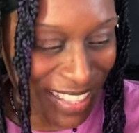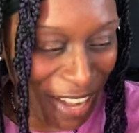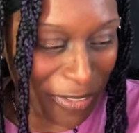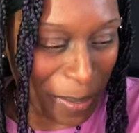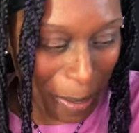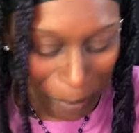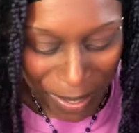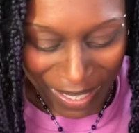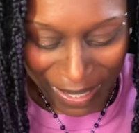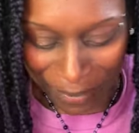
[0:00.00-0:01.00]
I definitely am
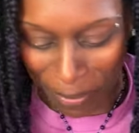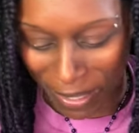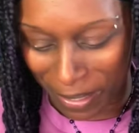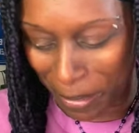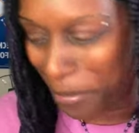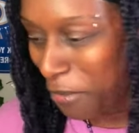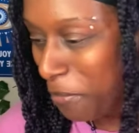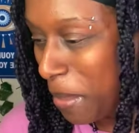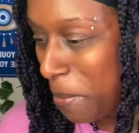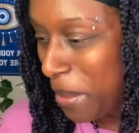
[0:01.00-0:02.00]
picking picking up here
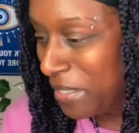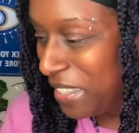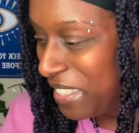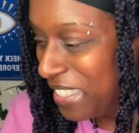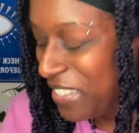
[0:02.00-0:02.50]
from that message.